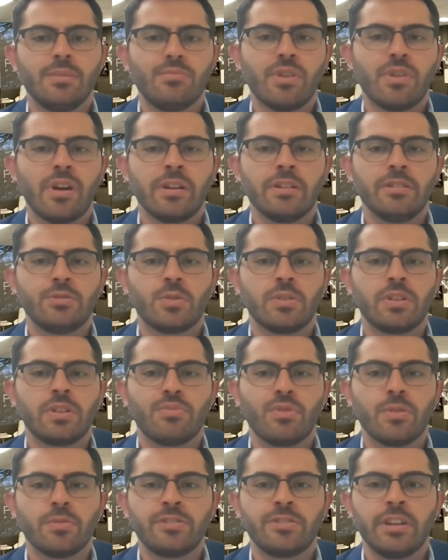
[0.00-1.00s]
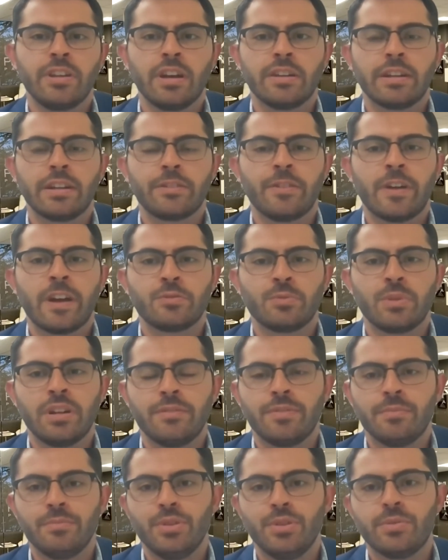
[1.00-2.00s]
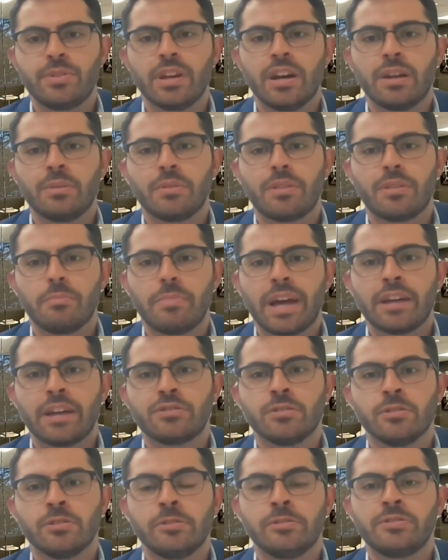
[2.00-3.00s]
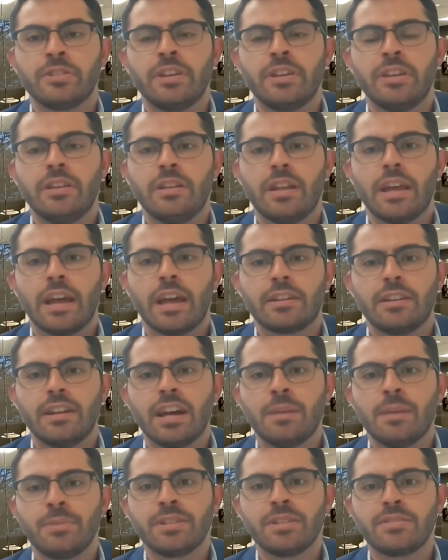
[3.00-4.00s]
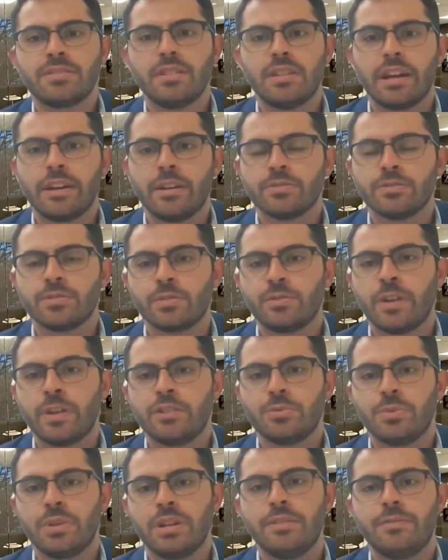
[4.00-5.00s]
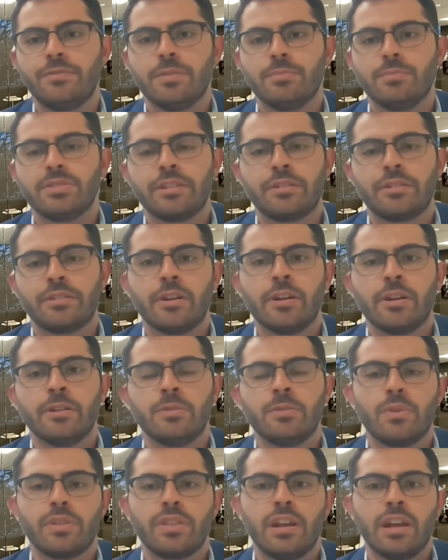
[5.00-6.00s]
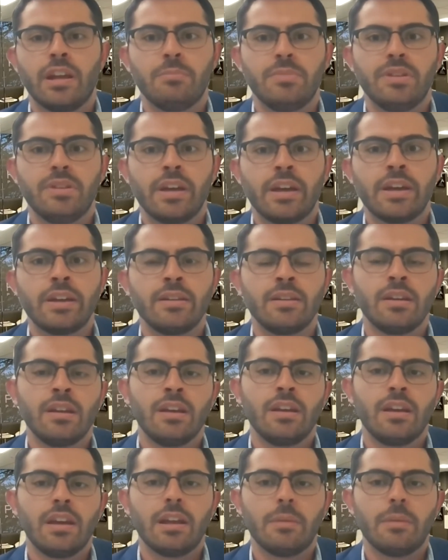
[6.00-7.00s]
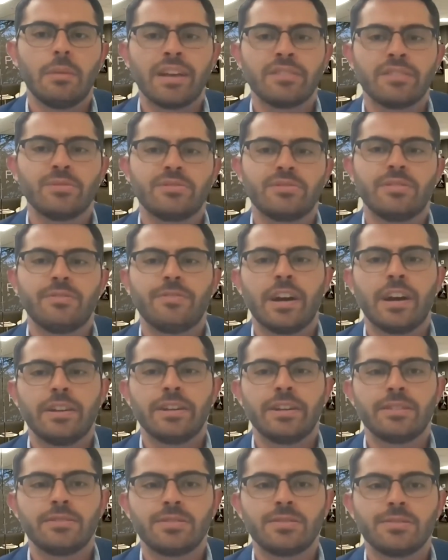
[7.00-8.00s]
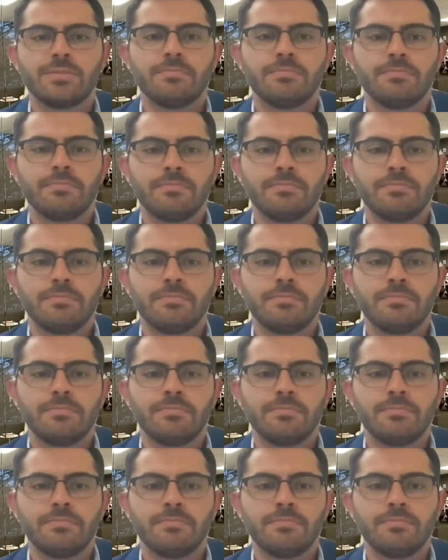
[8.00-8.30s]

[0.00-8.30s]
Prior to joining Procyon, I graduated from UConn with a bachelor's in economics, and I also graduated from Sacred Heart with an MBA and a master's in finance.